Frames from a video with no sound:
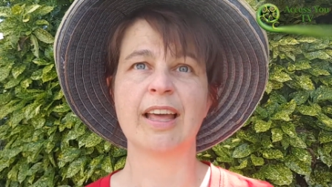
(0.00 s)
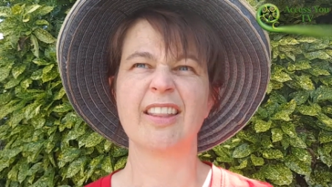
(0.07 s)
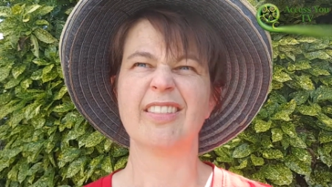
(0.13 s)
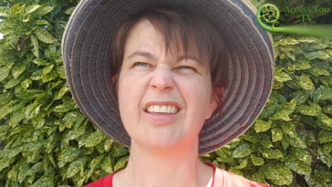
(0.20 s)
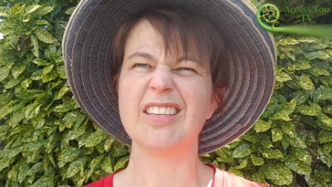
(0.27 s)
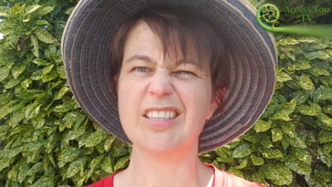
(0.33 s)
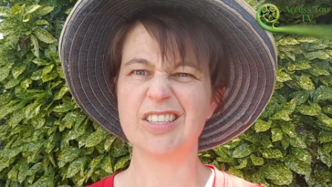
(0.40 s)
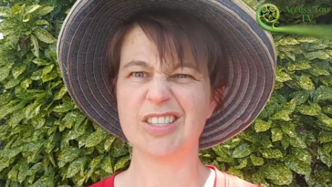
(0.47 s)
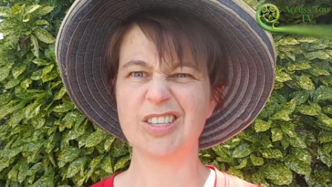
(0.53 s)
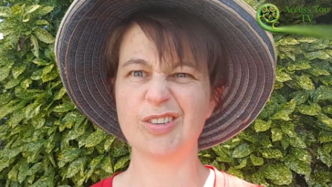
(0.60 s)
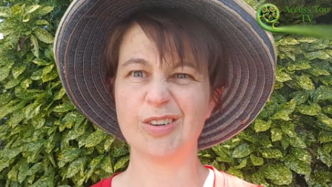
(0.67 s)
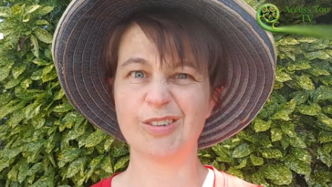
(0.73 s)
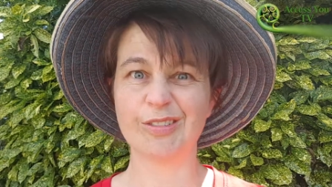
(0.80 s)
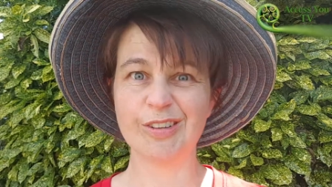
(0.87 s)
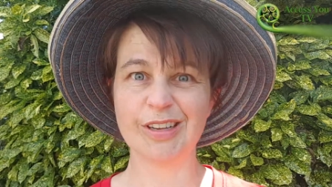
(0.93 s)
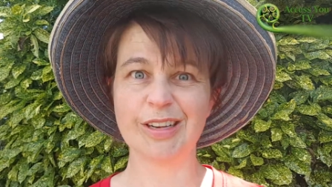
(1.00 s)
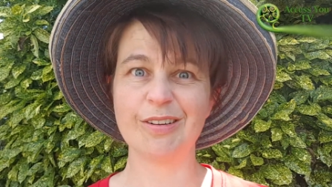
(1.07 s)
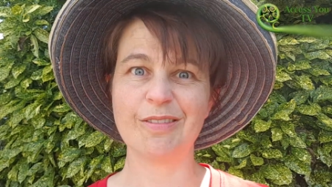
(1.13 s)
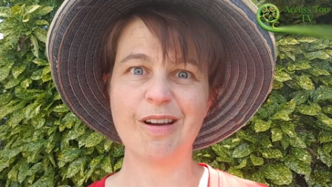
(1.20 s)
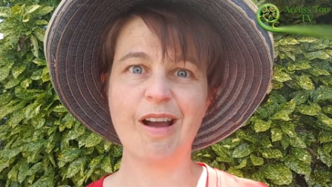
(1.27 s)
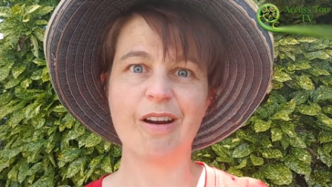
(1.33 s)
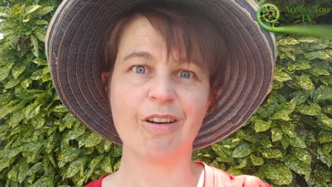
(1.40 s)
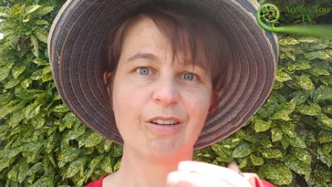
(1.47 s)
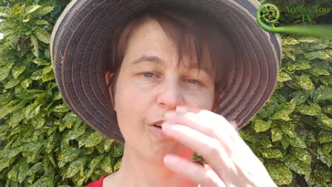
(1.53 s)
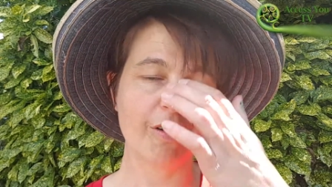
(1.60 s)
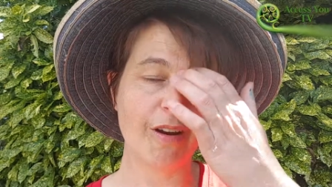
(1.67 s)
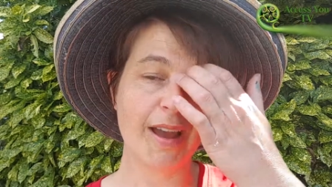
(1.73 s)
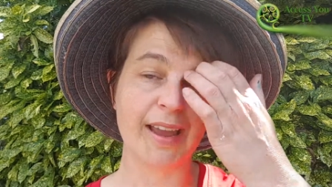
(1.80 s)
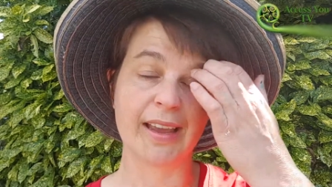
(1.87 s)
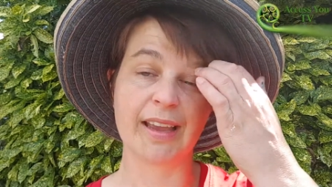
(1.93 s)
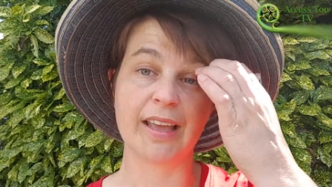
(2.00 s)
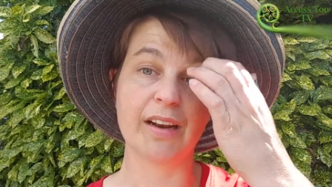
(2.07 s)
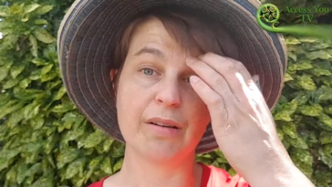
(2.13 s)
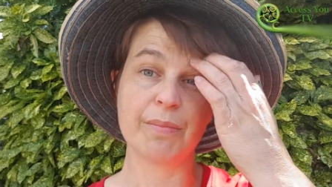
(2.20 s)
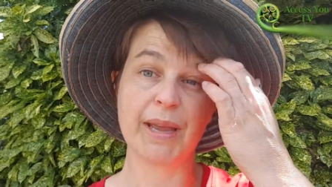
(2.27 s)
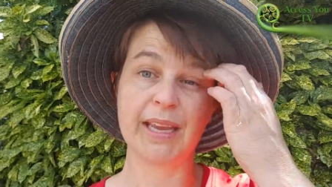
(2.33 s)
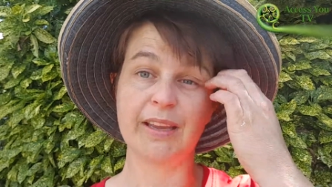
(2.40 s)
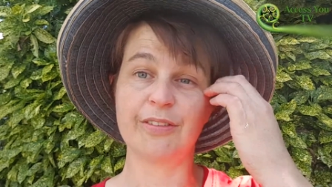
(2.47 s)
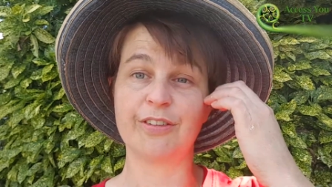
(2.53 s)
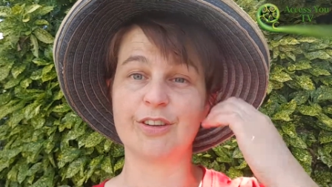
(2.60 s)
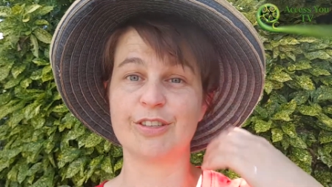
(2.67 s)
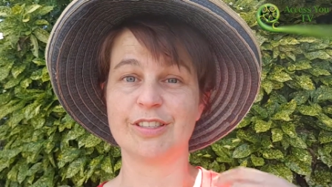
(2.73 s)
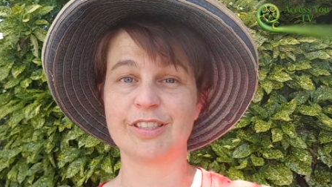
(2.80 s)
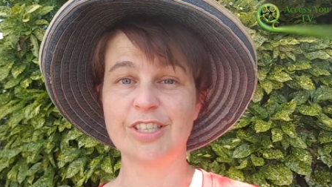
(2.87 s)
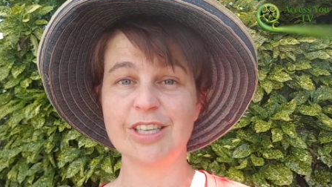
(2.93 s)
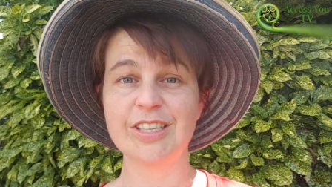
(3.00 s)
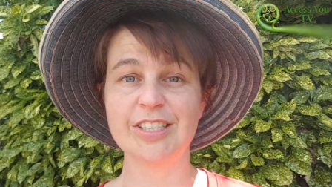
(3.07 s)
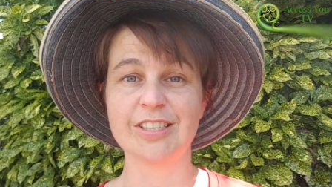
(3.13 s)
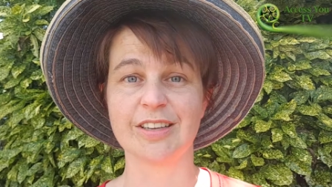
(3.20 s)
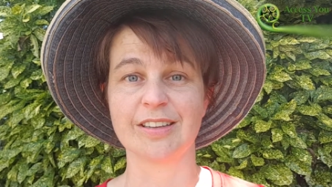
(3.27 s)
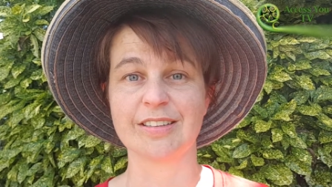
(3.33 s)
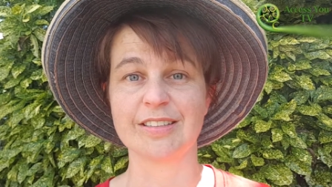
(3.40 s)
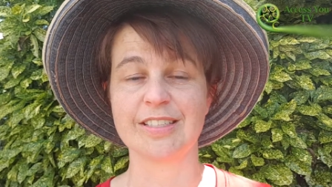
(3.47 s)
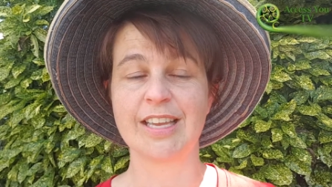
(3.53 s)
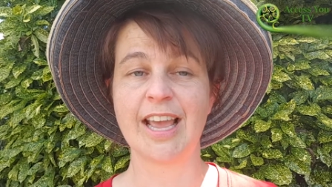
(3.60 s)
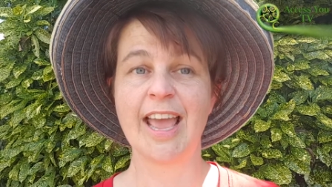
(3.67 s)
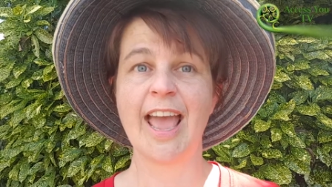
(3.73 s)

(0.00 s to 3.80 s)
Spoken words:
this is doing really well. Great. Can I make a few suggestions?